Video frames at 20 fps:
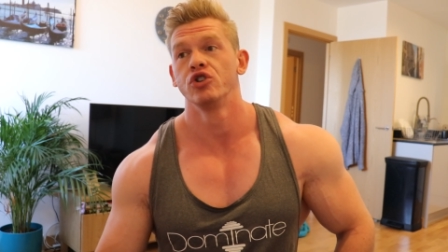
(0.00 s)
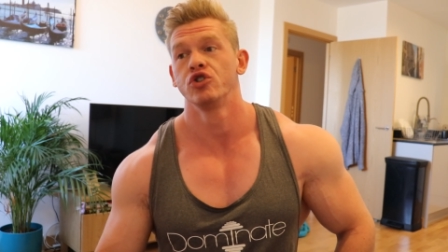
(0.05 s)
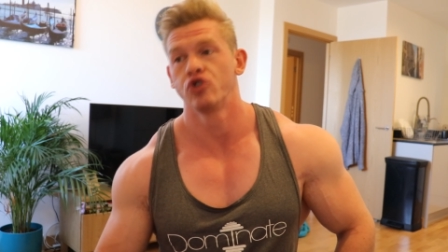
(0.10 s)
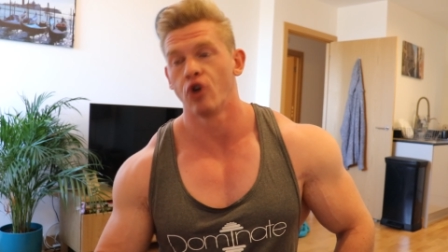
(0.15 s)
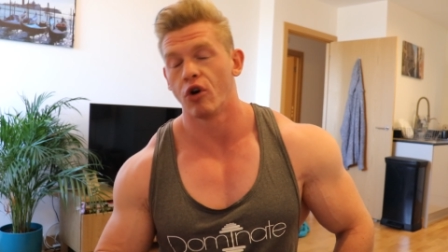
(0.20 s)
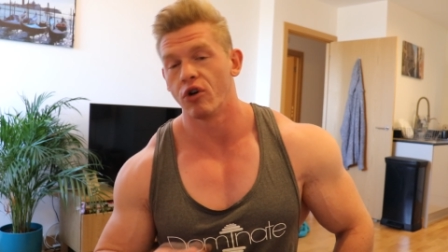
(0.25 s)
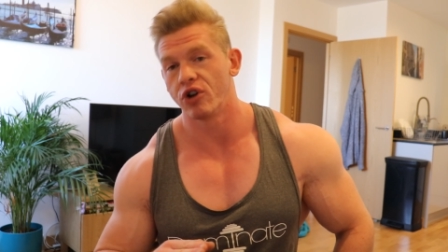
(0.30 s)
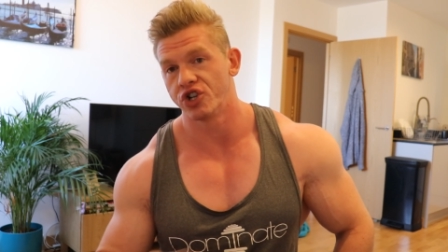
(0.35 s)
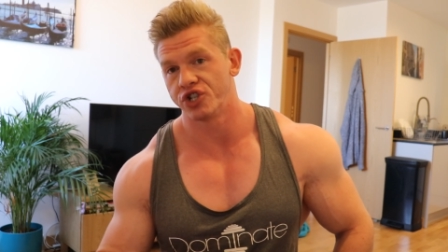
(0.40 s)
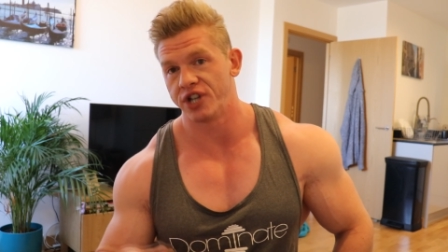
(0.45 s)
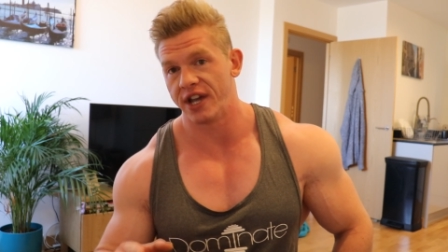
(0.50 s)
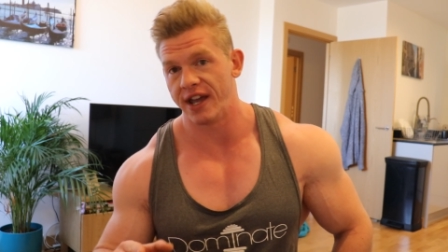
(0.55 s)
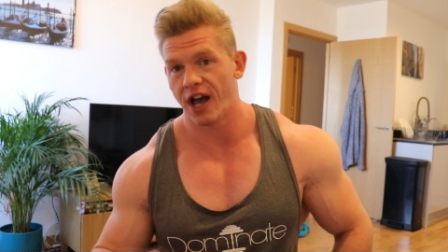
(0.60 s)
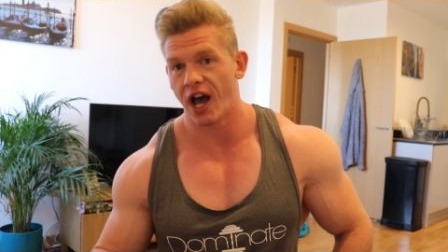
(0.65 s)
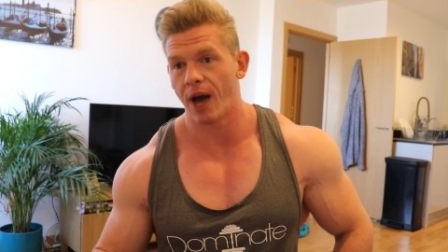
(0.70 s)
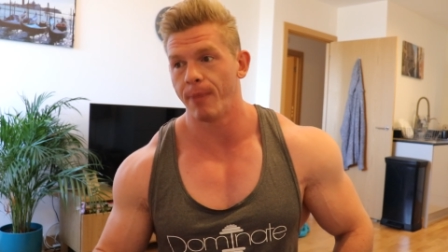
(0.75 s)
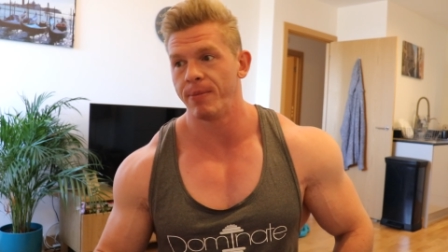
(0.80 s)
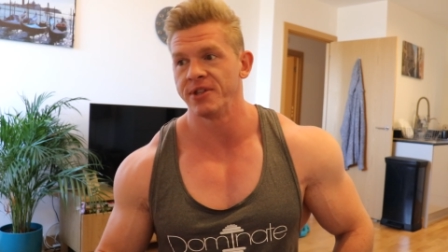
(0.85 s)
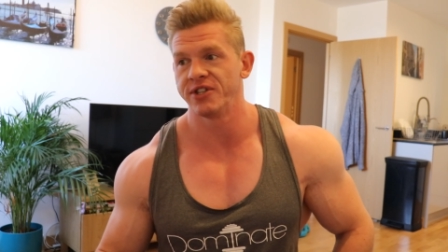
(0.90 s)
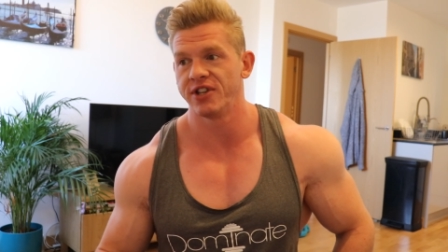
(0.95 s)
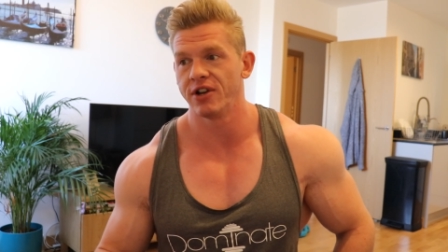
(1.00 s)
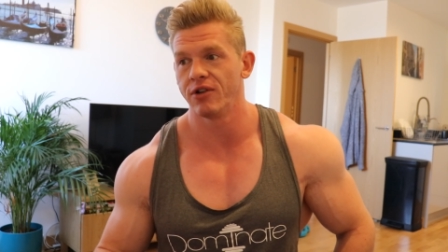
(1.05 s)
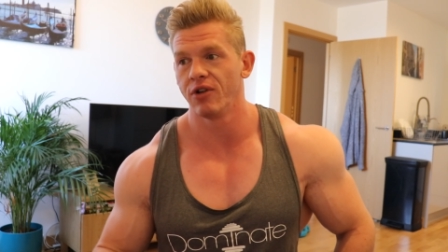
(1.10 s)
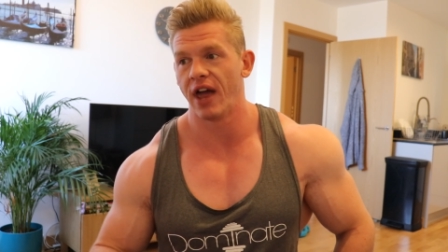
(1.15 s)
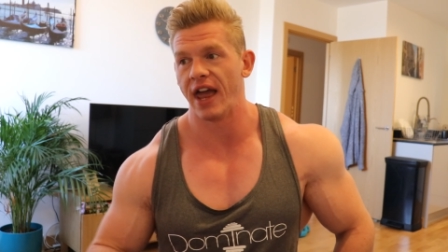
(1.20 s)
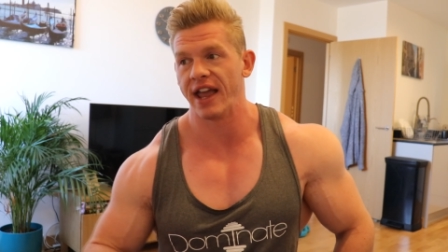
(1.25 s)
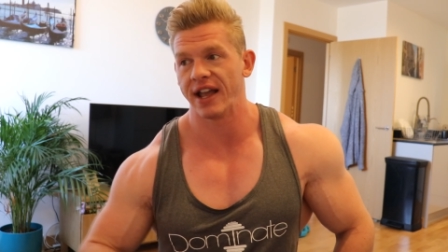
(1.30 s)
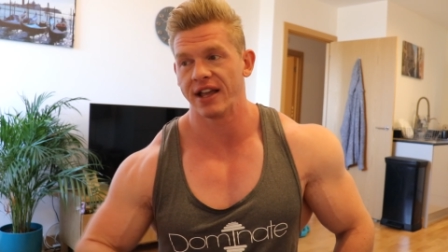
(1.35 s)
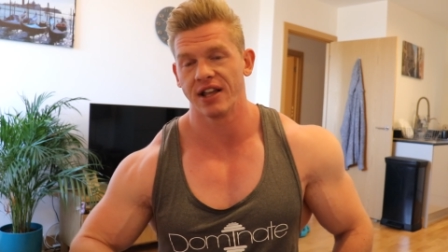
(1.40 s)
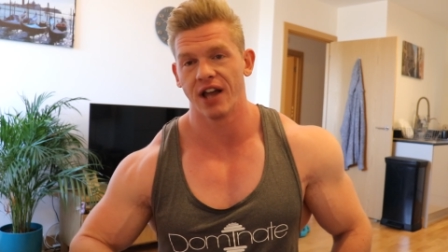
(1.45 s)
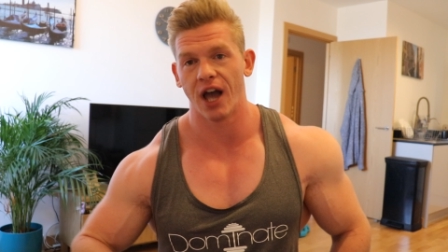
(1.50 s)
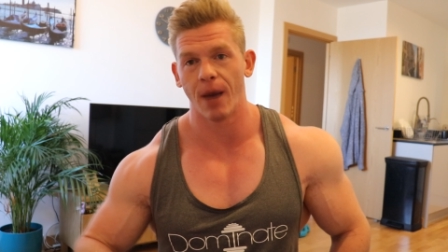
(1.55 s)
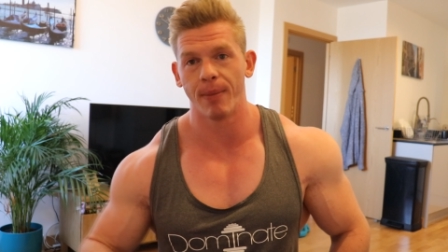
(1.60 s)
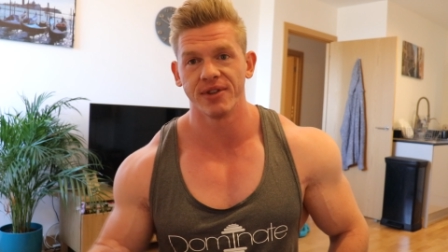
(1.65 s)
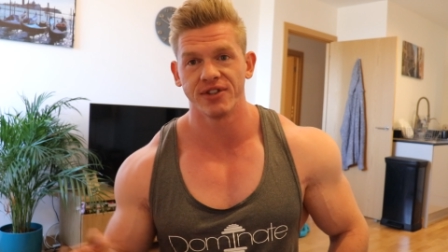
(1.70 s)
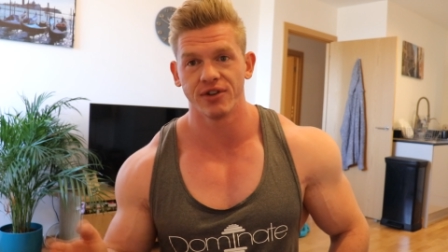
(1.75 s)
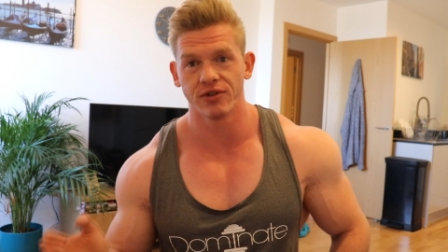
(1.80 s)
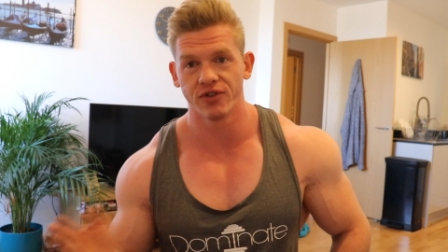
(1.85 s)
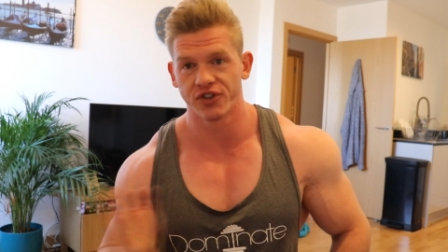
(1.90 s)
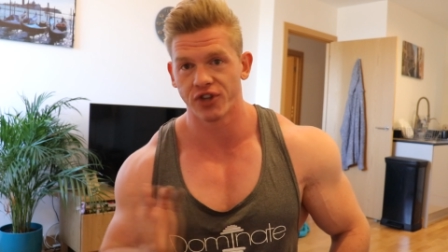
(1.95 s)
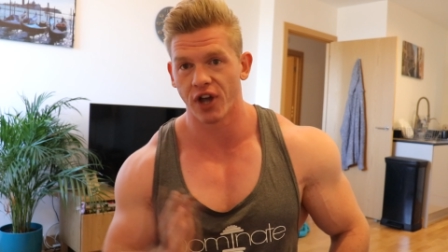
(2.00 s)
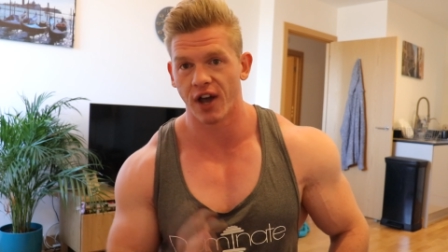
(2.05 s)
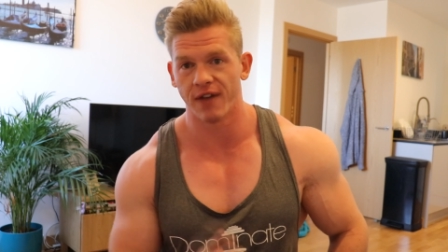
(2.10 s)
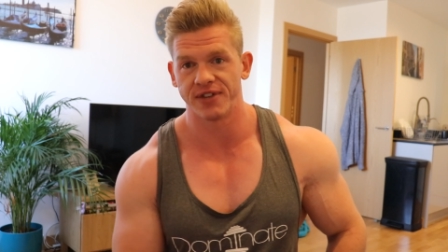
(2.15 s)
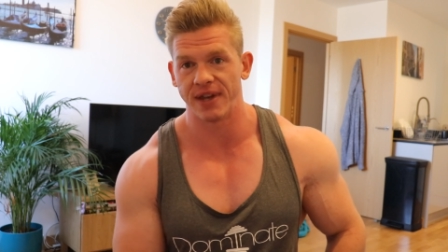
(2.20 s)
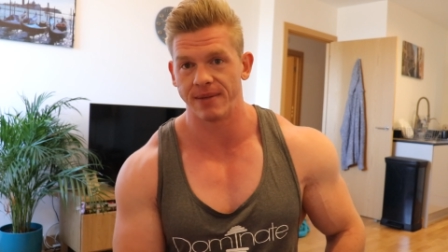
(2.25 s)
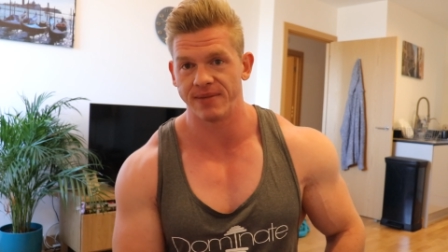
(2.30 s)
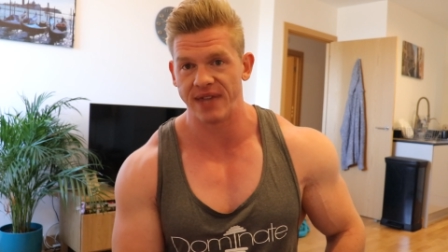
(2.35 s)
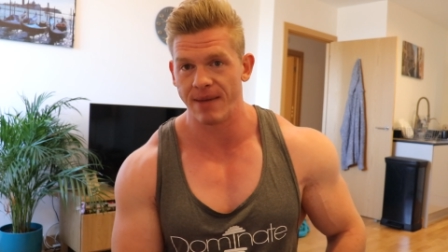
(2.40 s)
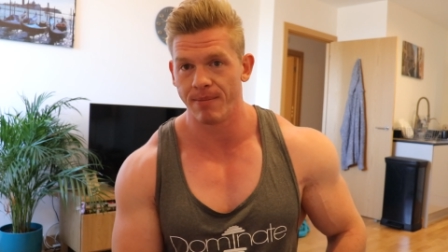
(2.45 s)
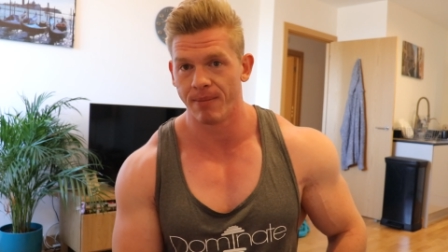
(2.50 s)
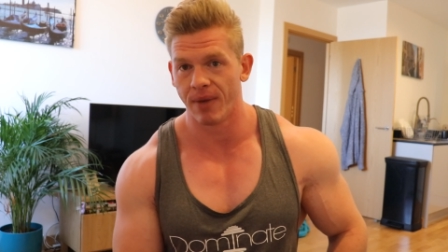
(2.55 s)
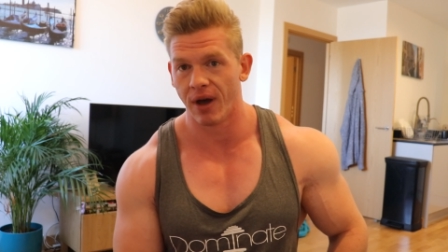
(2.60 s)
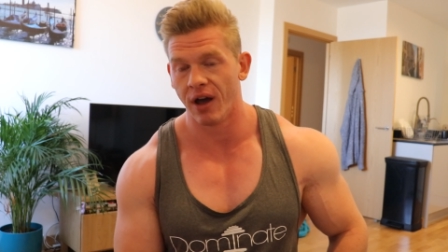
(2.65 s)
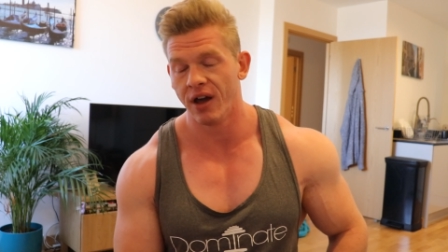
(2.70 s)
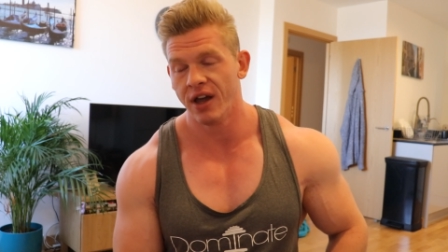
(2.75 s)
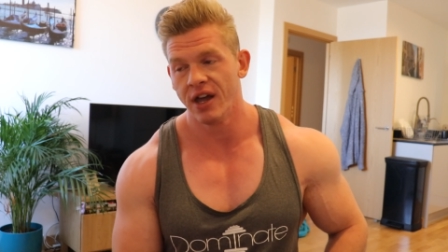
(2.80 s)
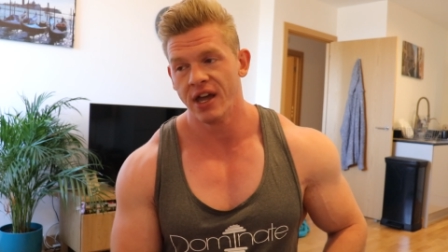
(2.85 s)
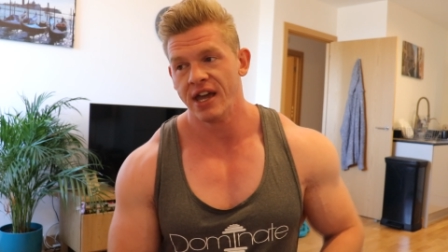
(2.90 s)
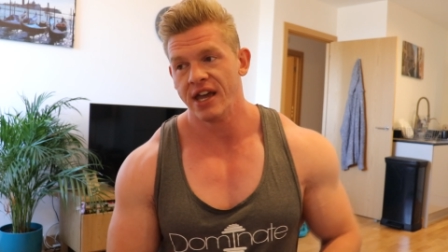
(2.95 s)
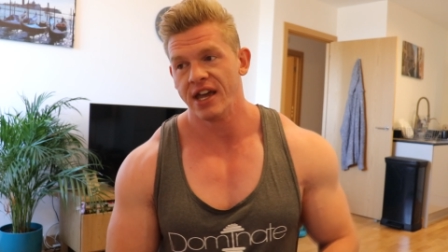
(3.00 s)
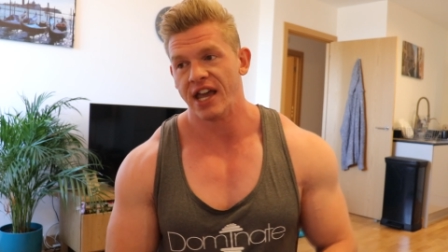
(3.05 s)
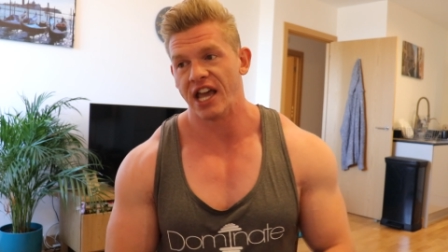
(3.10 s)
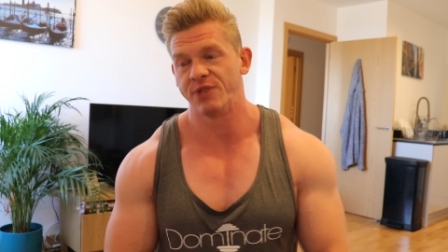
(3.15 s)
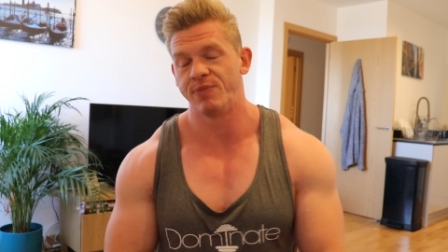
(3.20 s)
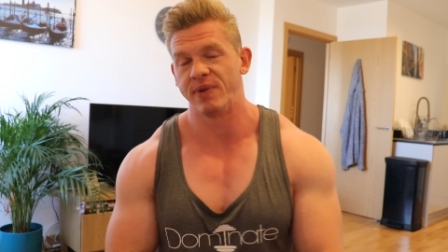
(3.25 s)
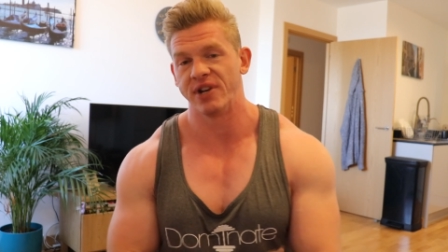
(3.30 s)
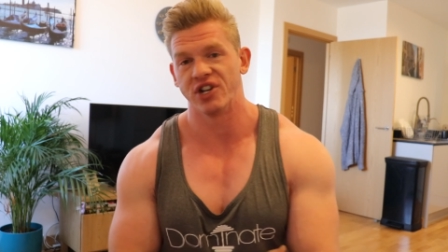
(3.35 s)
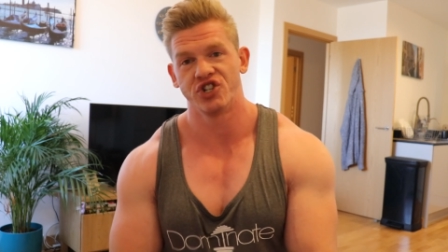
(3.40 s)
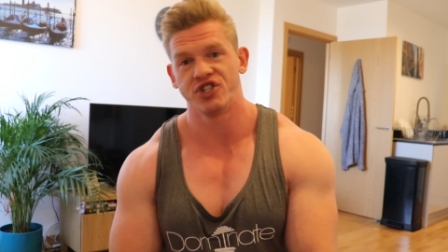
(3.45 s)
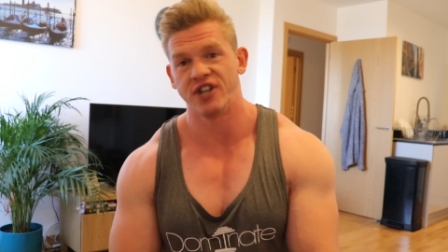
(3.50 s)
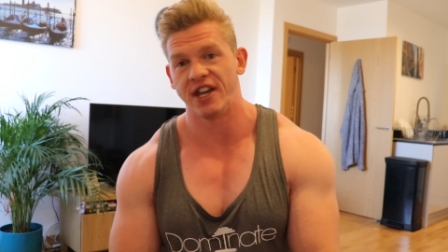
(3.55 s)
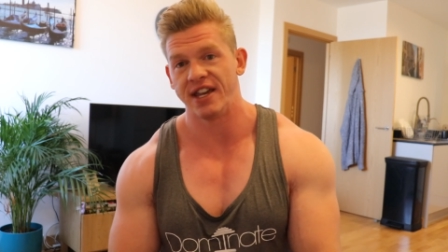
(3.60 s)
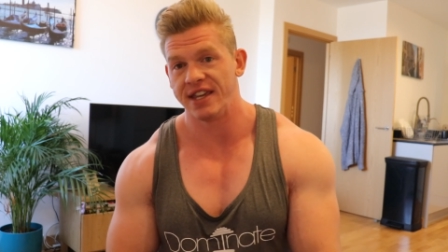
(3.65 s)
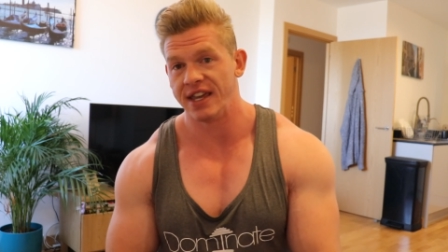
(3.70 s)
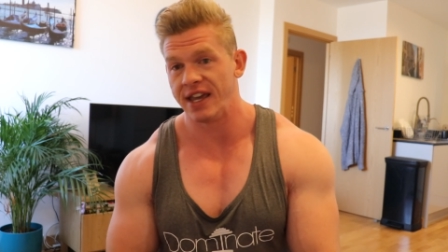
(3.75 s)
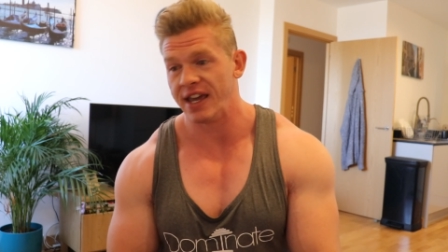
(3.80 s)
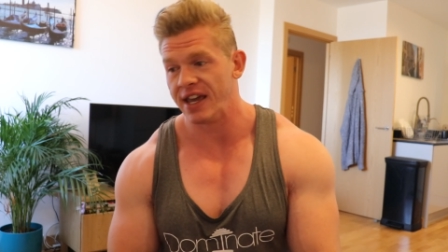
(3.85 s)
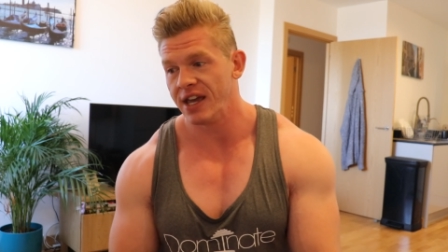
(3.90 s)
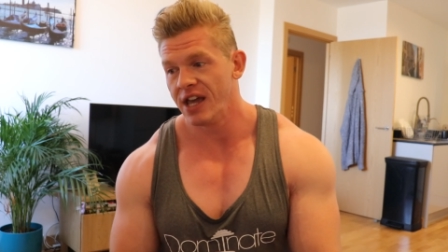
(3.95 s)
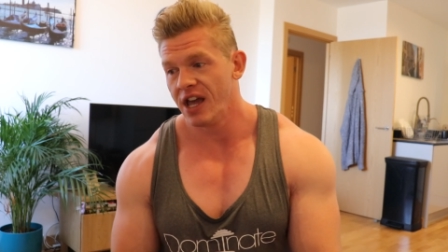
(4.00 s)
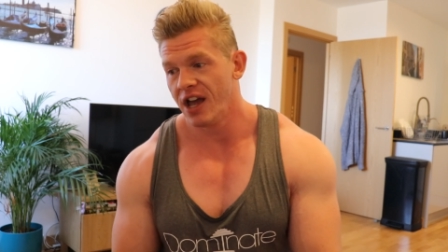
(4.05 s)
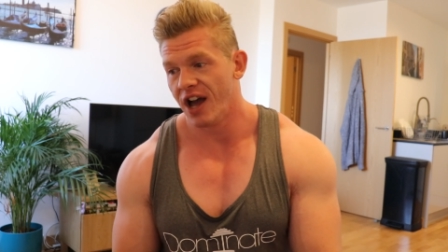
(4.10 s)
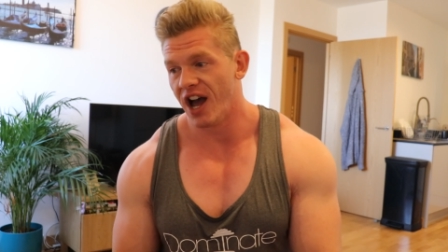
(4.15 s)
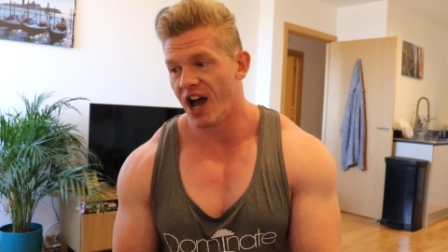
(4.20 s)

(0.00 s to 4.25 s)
dog shit. Up until the start of September, it's been a shit year.